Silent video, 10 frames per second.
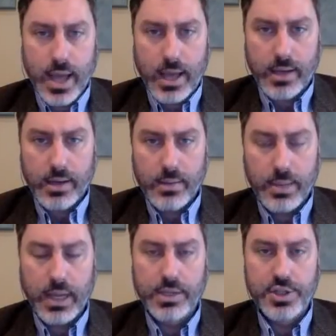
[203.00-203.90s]
that?
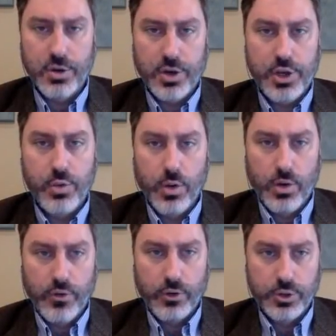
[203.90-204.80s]
Because you're you were a
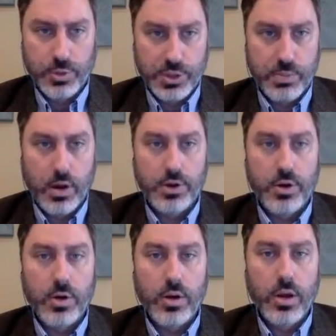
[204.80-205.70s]
first
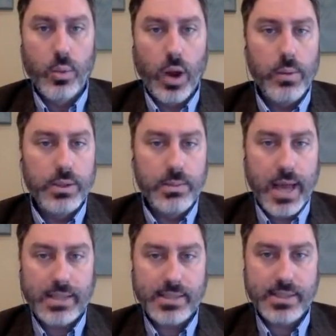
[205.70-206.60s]
responder. Why would the
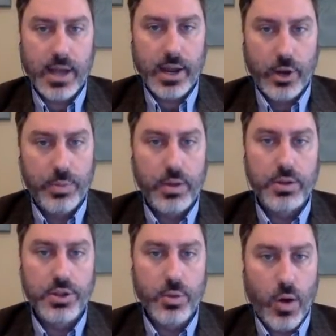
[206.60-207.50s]
masks not help you
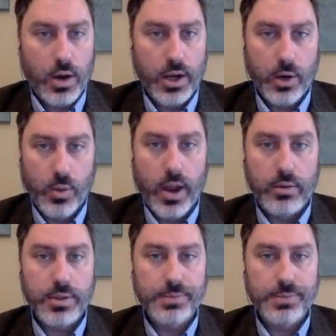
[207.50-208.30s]
as you're walking around?